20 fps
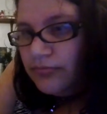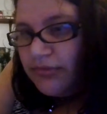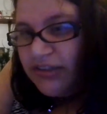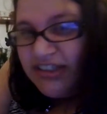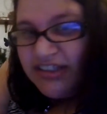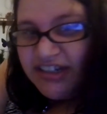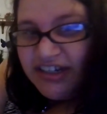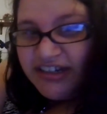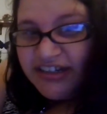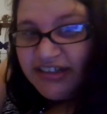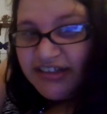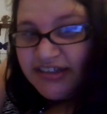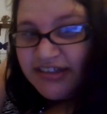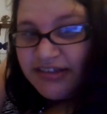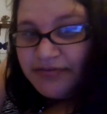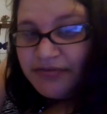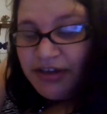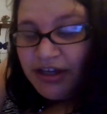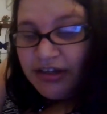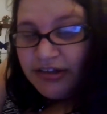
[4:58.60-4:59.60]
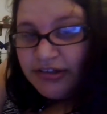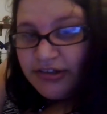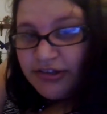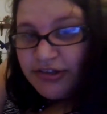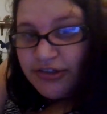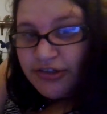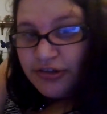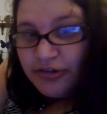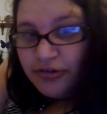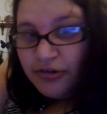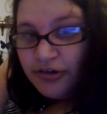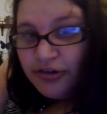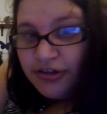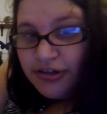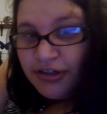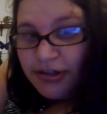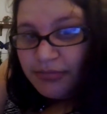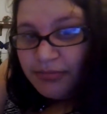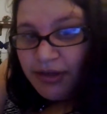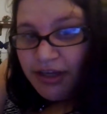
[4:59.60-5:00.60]
Italians have gotten so
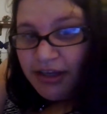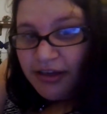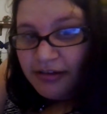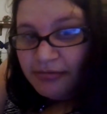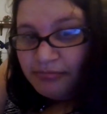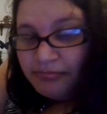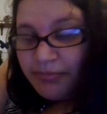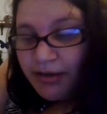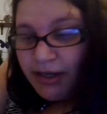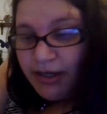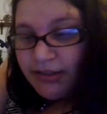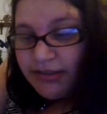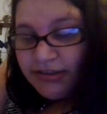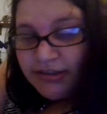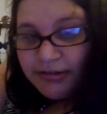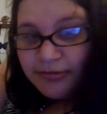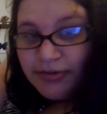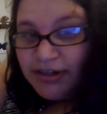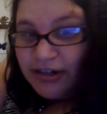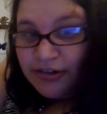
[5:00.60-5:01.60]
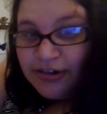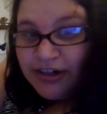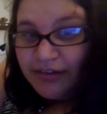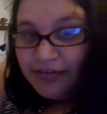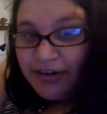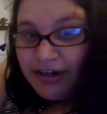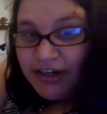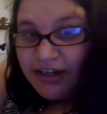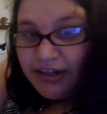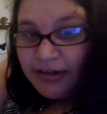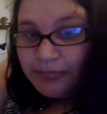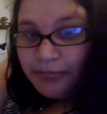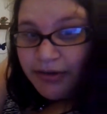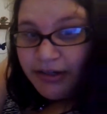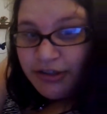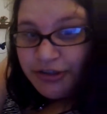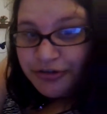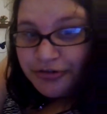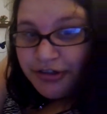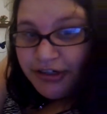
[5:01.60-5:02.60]
good at making pasta, we don't even need
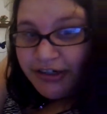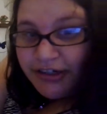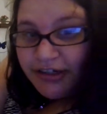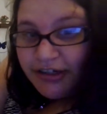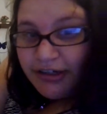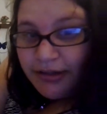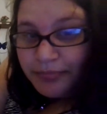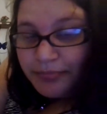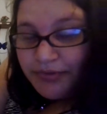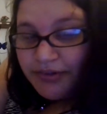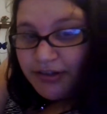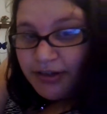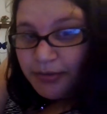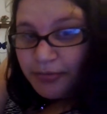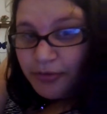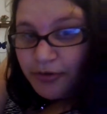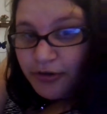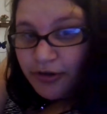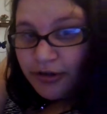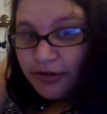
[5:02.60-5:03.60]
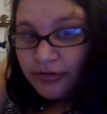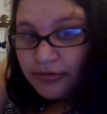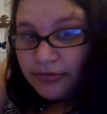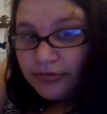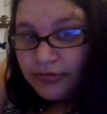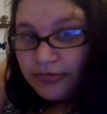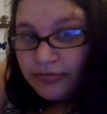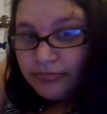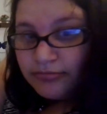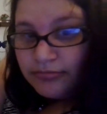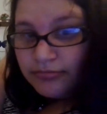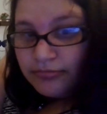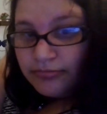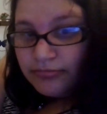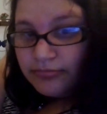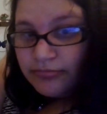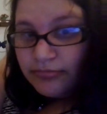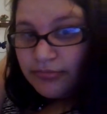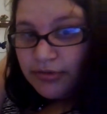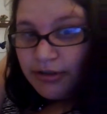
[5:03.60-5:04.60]
measuring cups anymore.
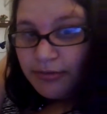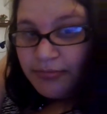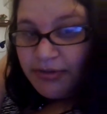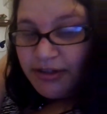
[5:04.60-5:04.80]
The